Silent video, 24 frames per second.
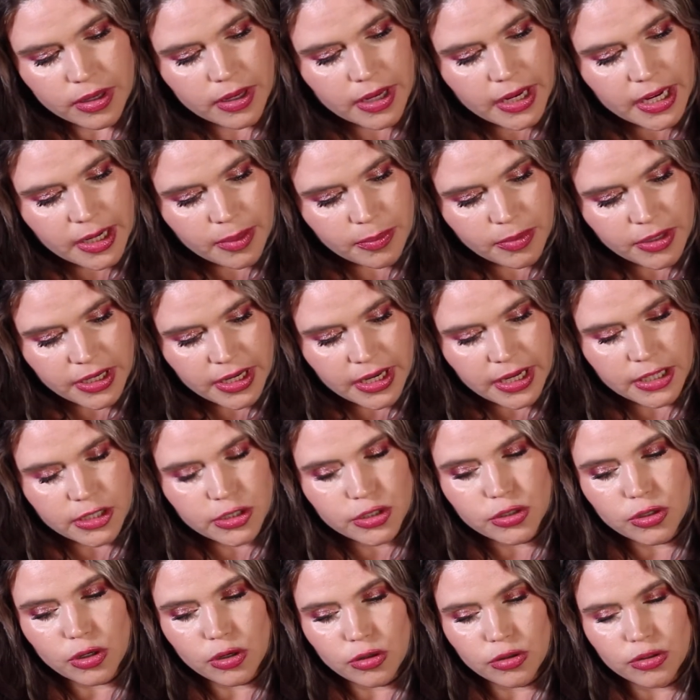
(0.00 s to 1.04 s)

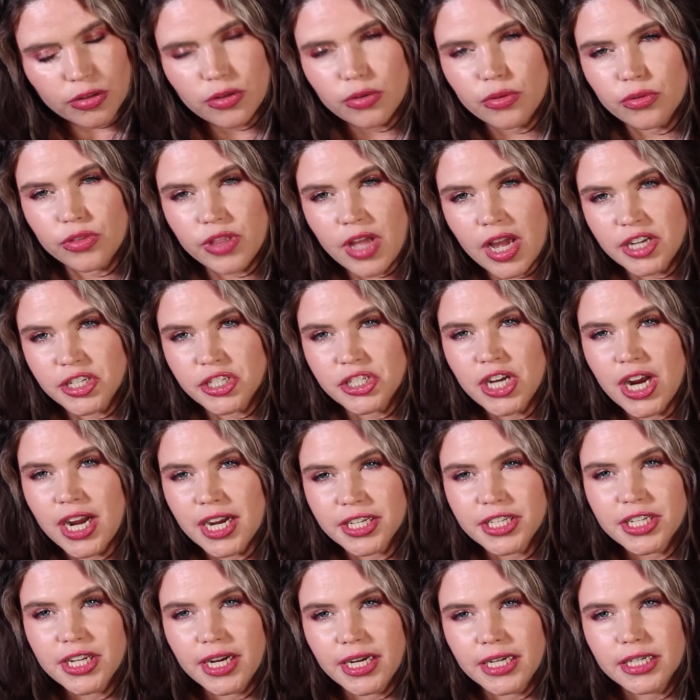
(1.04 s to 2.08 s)
ABH, although the
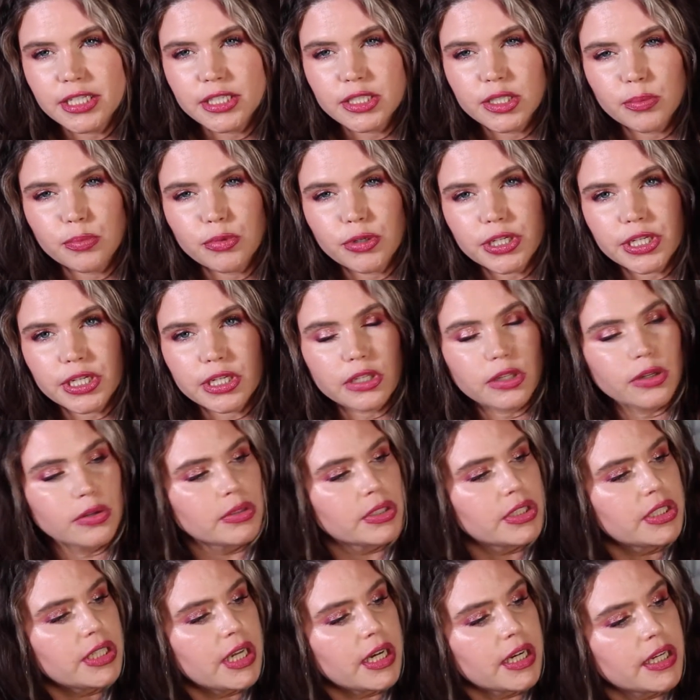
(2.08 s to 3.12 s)
Jackie Aina is a pretty close
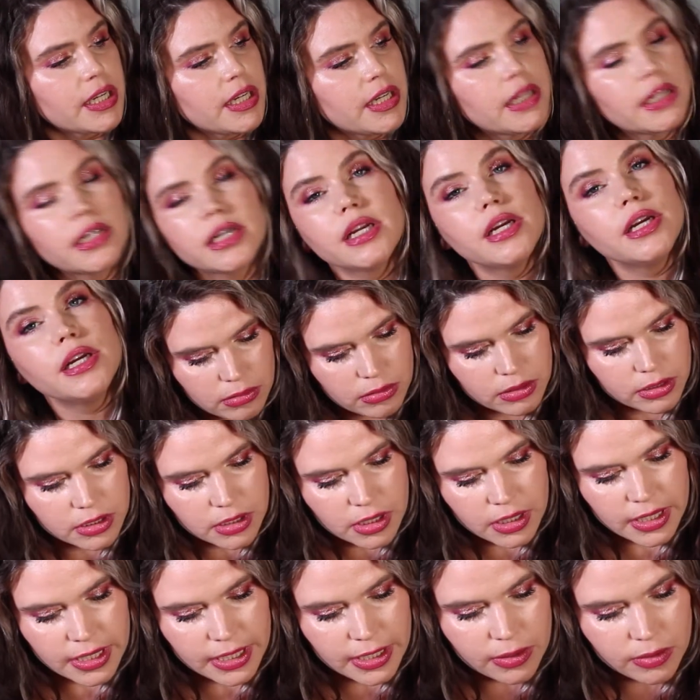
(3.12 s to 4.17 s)
second. Oh, it's
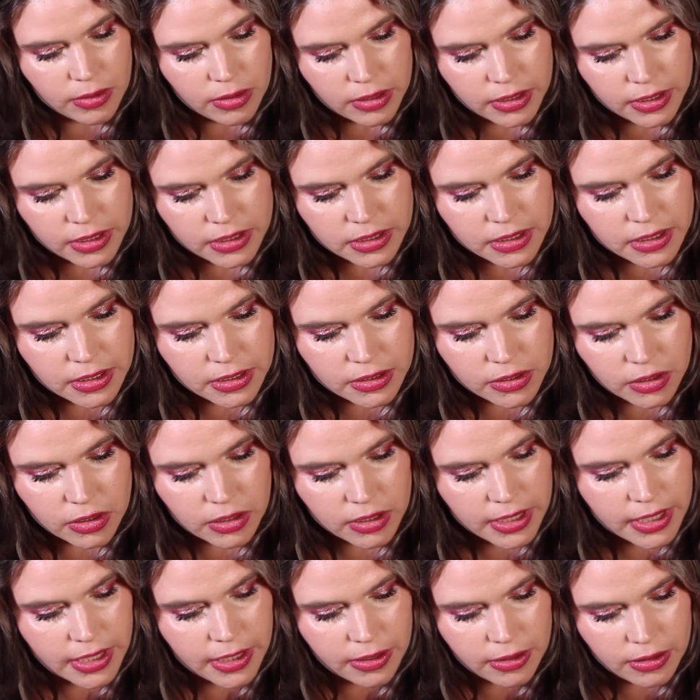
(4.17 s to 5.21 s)
got hair on it. It's got
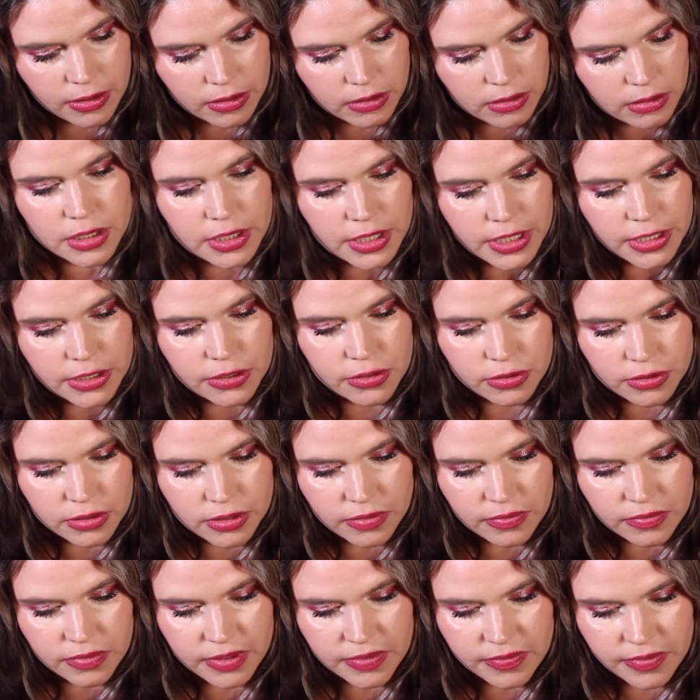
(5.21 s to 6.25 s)
dog hair. Dangers
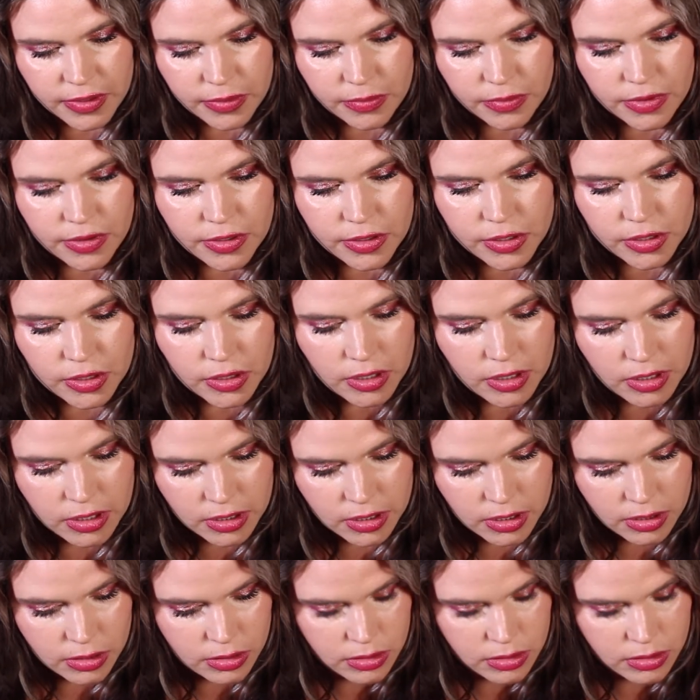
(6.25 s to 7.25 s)
of living with a dog.